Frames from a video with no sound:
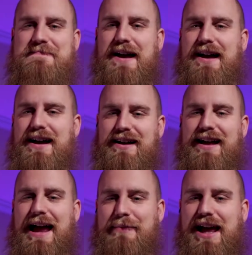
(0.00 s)

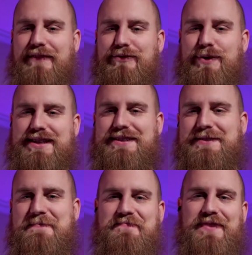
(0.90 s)
Happy to have you with us.
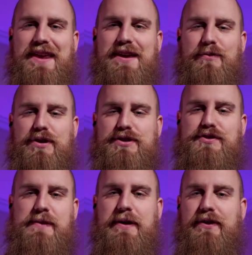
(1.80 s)
We're
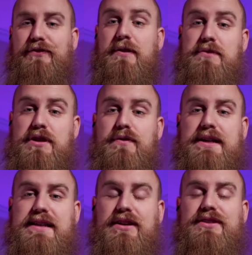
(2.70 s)
streaming from
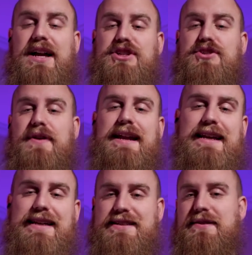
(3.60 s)

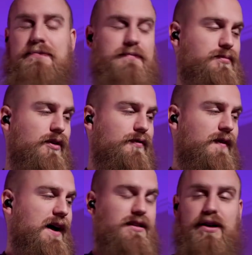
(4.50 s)
uxl.trainings
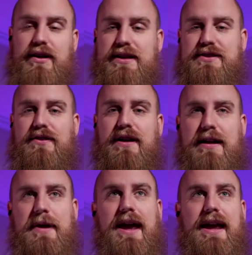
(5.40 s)
profile on
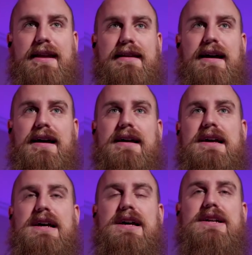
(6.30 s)
Instagram and
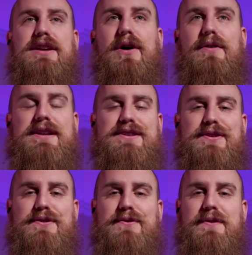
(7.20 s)
going
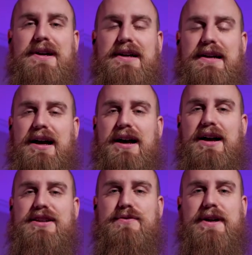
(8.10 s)
to
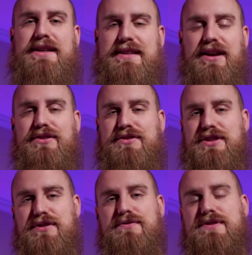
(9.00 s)
UXL's
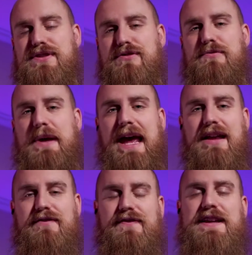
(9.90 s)
YouTube
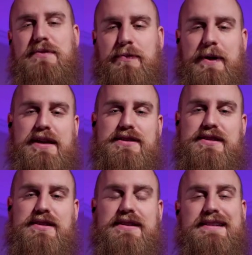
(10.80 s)
and Facebook
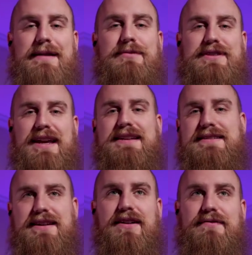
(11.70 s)
pages
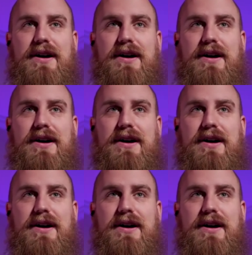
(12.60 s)
simultaneously on